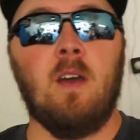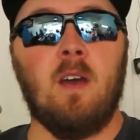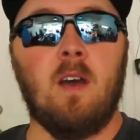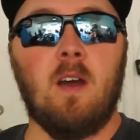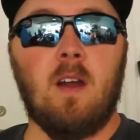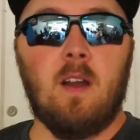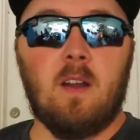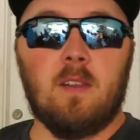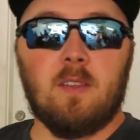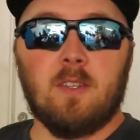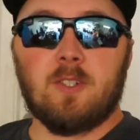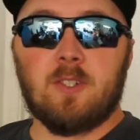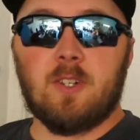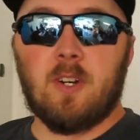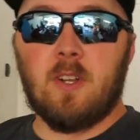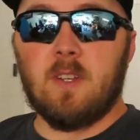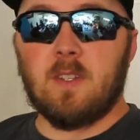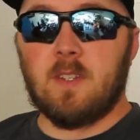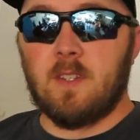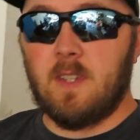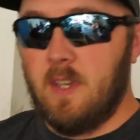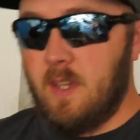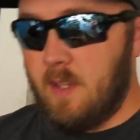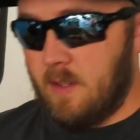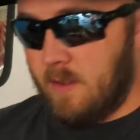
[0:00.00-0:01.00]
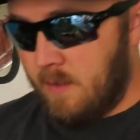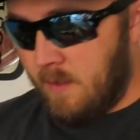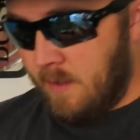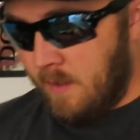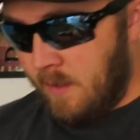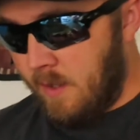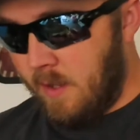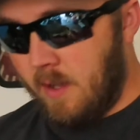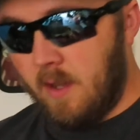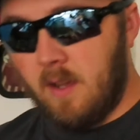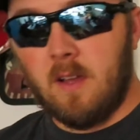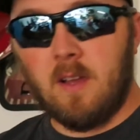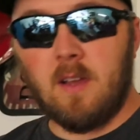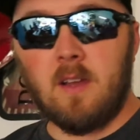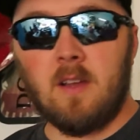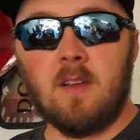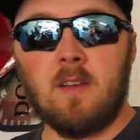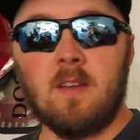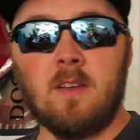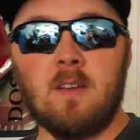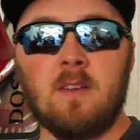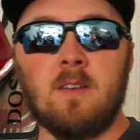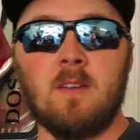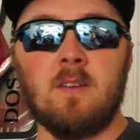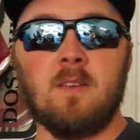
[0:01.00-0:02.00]
Alright, let's try this again.
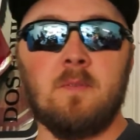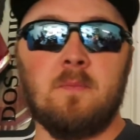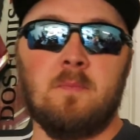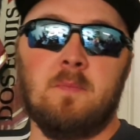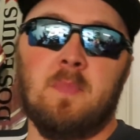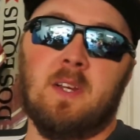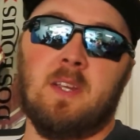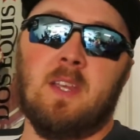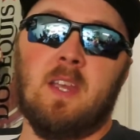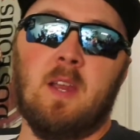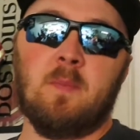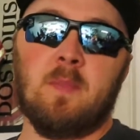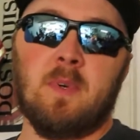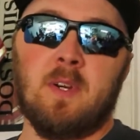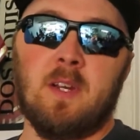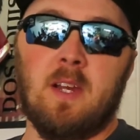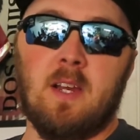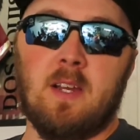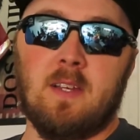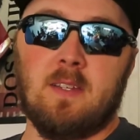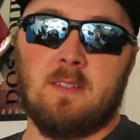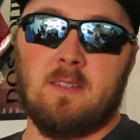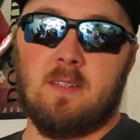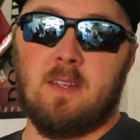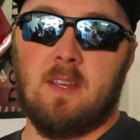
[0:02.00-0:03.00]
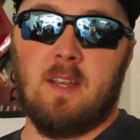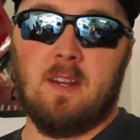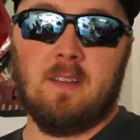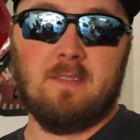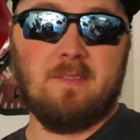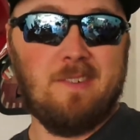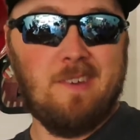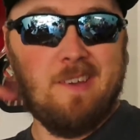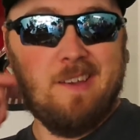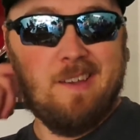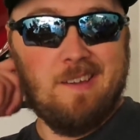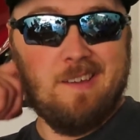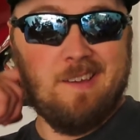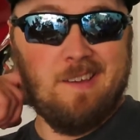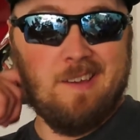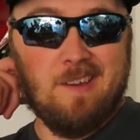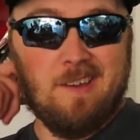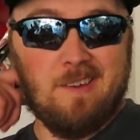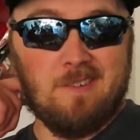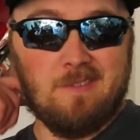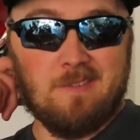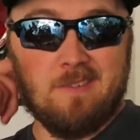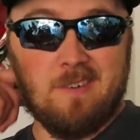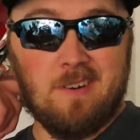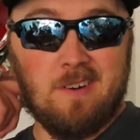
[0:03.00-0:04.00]
My camera guy's kind of
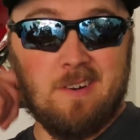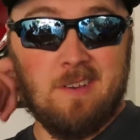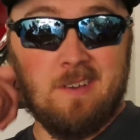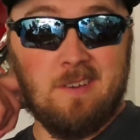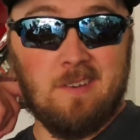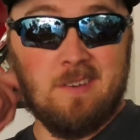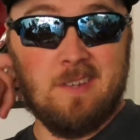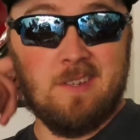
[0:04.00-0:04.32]
out right now.